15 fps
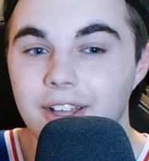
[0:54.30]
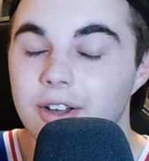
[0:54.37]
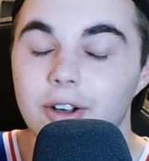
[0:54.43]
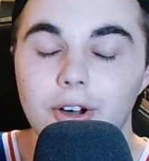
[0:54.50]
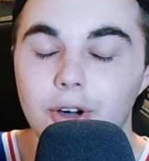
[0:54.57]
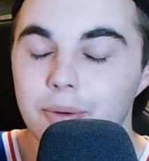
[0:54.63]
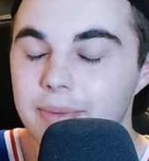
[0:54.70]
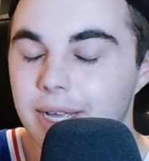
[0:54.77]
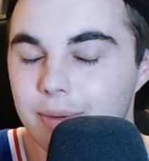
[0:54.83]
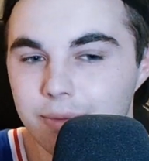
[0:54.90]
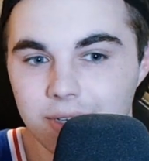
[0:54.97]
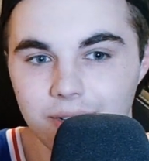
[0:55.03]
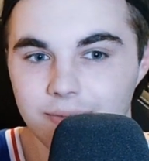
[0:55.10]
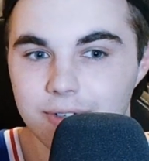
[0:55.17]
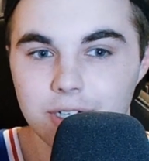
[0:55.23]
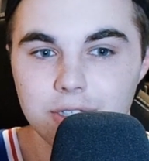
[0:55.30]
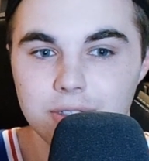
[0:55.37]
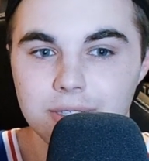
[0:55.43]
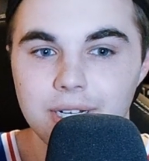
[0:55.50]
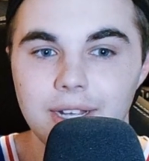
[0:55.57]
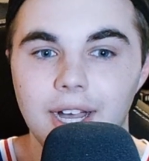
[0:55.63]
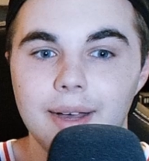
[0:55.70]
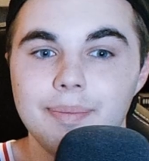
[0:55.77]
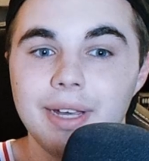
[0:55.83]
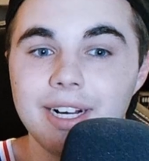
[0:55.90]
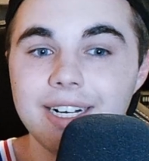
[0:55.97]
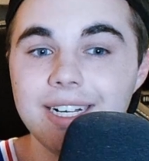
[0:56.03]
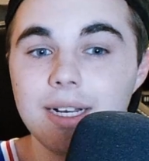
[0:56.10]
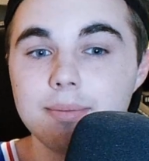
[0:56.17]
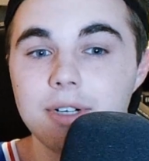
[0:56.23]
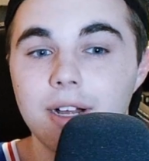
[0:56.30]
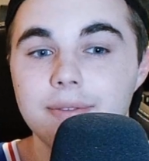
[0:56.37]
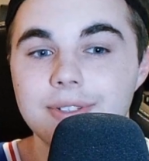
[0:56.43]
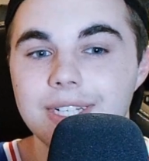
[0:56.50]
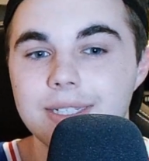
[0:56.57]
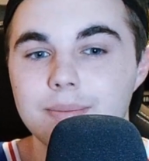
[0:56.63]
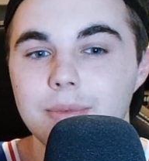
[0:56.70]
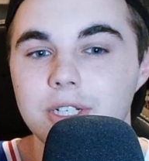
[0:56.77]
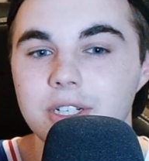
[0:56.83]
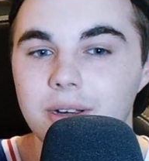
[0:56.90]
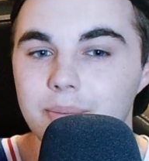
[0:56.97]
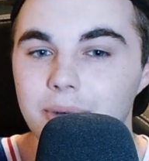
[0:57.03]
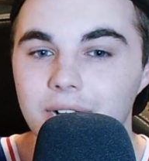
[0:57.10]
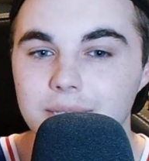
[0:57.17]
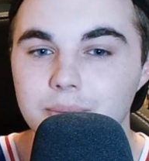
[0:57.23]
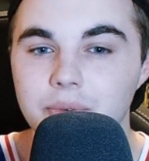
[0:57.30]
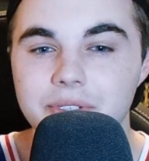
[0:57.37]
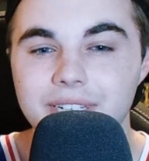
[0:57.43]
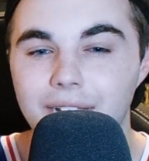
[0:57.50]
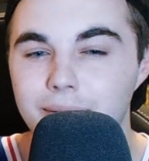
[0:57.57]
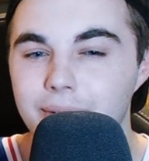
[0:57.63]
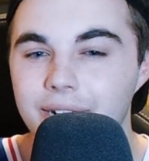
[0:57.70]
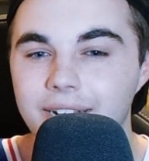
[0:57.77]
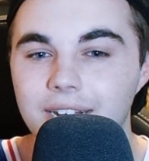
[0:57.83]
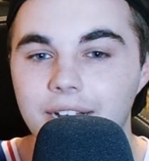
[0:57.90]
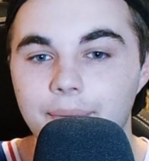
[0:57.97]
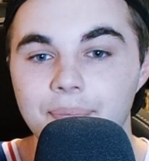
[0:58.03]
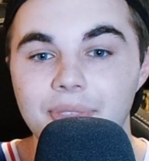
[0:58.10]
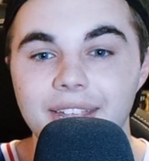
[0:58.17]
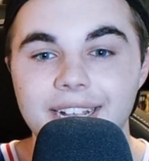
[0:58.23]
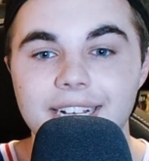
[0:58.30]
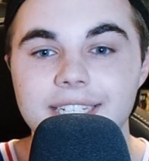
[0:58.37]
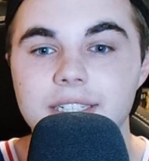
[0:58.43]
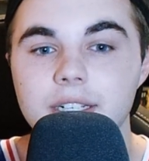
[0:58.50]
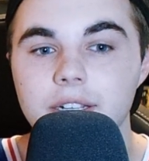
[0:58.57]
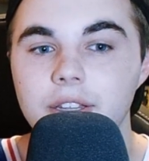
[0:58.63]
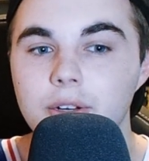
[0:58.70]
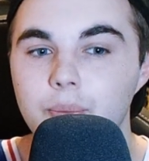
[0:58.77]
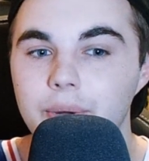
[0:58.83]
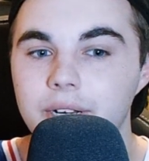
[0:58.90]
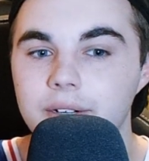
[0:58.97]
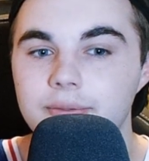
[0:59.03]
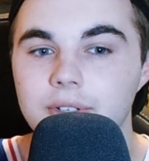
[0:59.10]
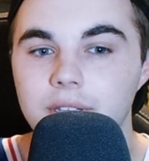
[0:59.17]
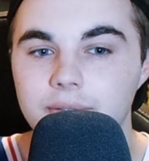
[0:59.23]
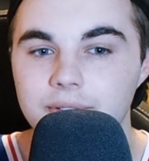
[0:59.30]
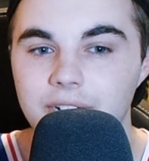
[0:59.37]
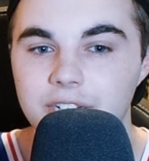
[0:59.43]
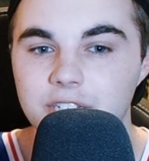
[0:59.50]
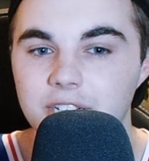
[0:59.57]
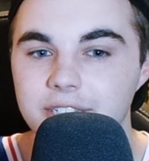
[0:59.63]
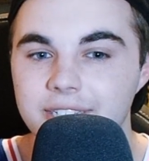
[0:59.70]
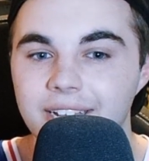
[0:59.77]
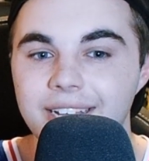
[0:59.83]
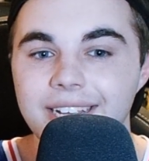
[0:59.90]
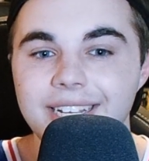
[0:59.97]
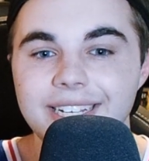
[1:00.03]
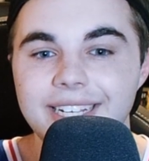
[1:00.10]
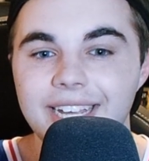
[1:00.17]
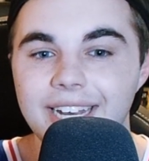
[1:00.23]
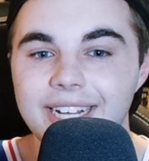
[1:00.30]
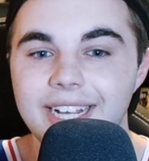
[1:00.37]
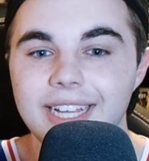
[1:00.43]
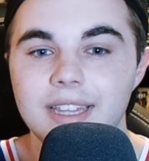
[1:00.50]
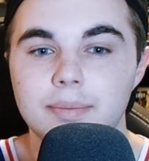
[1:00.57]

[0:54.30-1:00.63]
Oh man, we're in for a treat. Uh, Perri Nemiroff says Mission Impossible Dead Reckoning is another winner for the franchise. Yet again, the